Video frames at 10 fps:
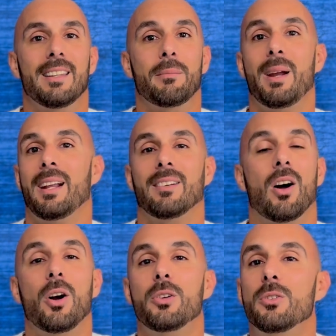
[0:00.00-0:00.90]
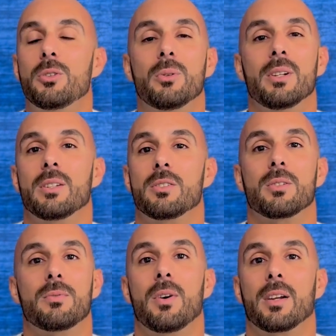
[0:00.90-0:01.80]
then man, all you're doing is
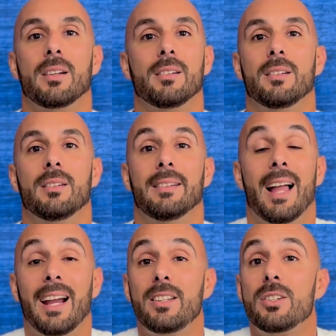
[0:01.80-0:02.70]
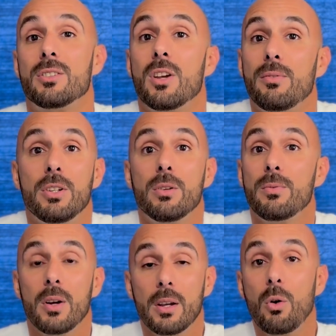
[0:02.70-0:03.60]
just fucking lying to yourself, and you're
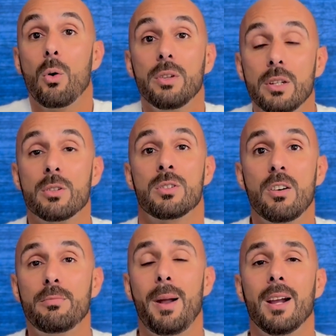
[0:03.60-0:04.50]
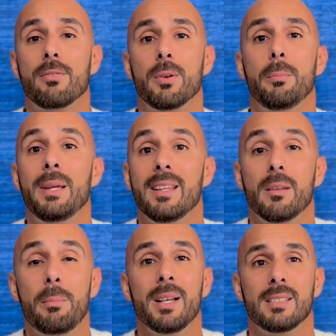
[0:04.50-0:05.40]
fucking holding yourself back from being
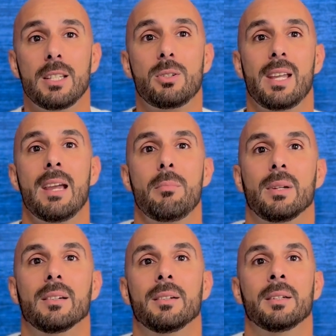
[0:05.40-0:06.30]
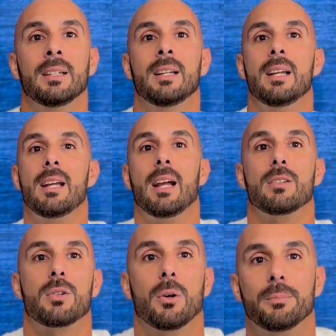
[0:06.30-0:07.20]
the best that you can be.
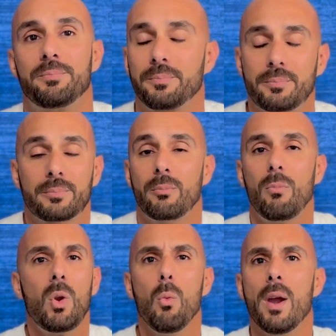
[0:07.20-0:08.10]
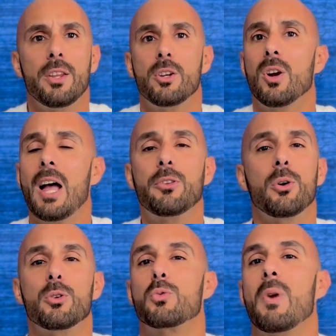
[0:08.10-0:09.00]
And so, whether you're
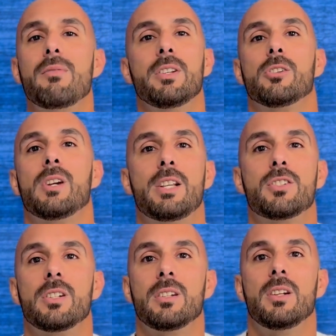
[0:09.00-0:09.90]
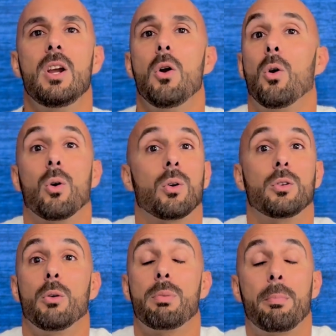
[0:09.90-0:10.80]
outdoors revving your engine, or
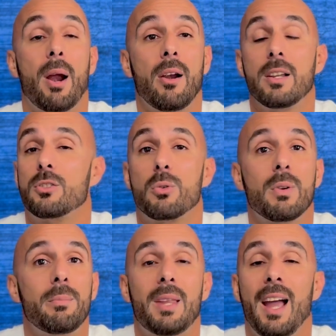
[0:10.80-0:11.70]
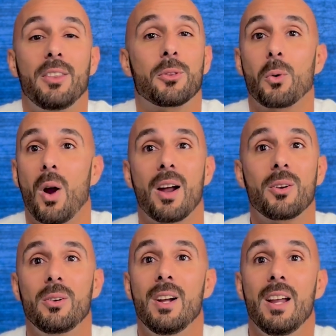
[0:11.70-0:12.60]
you're preparing to rip that
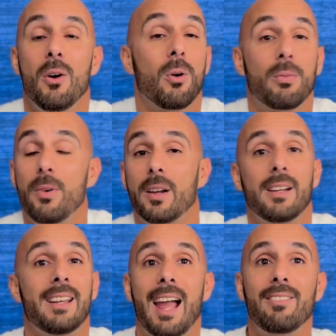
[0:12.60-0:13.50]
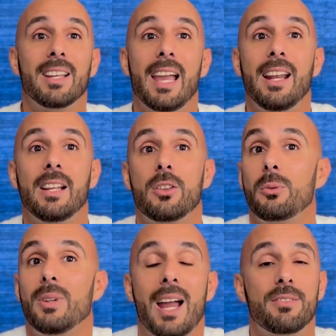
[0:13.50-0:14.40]
throttle, or fucking navigating
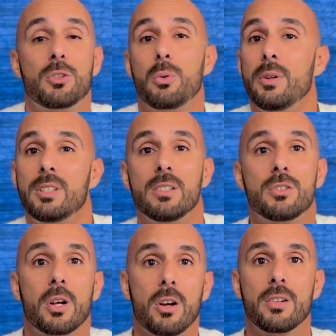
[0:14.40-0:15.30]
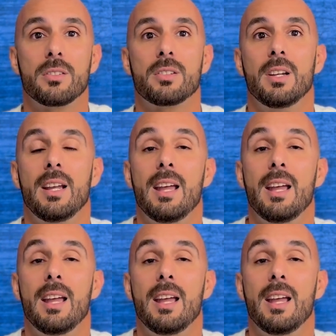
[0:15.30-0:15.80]
through life's twists and turns,